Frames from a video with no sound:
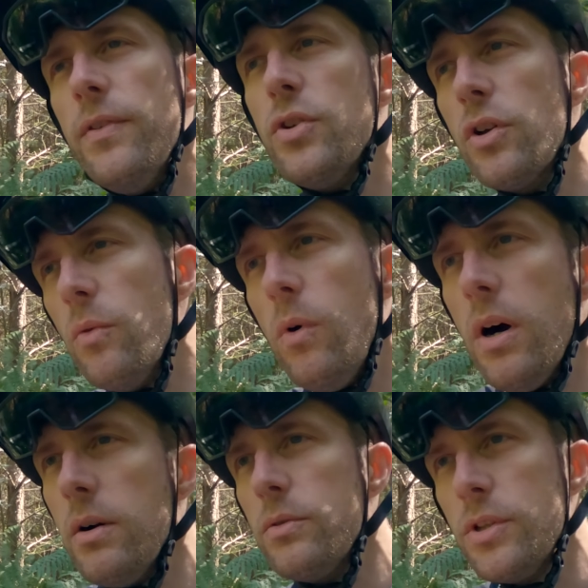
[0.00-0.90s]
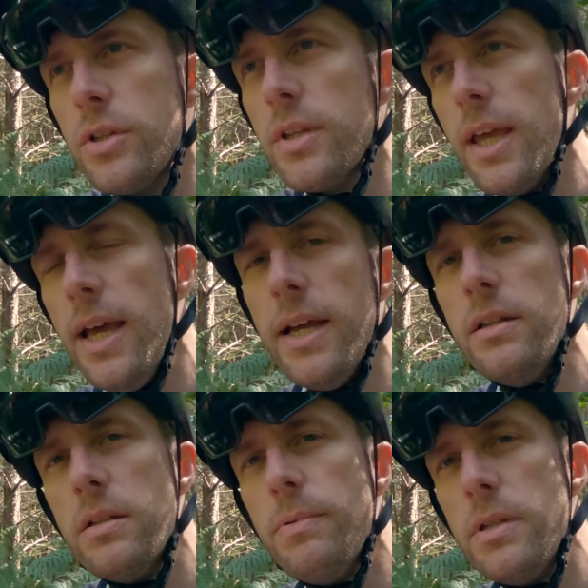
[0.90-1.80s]
it took a while just to get
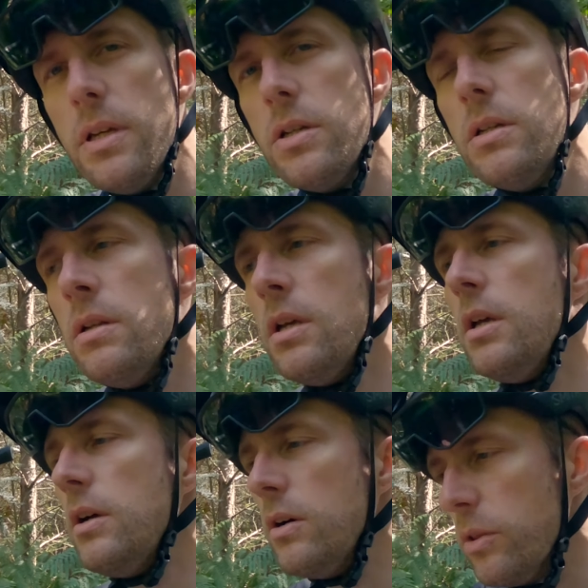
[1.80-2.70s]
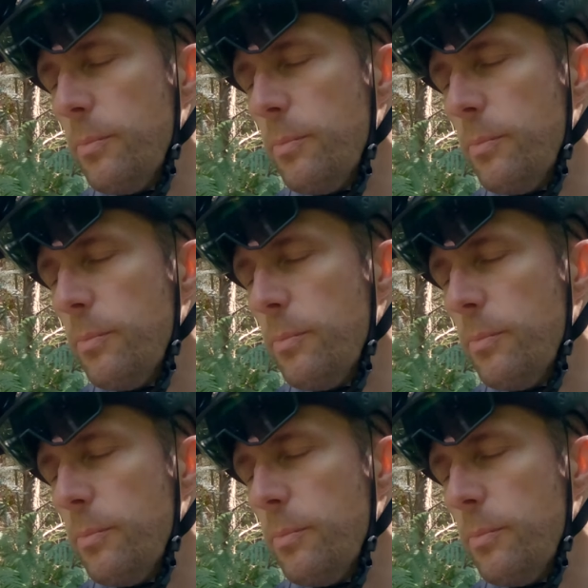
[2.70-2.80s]
into position on the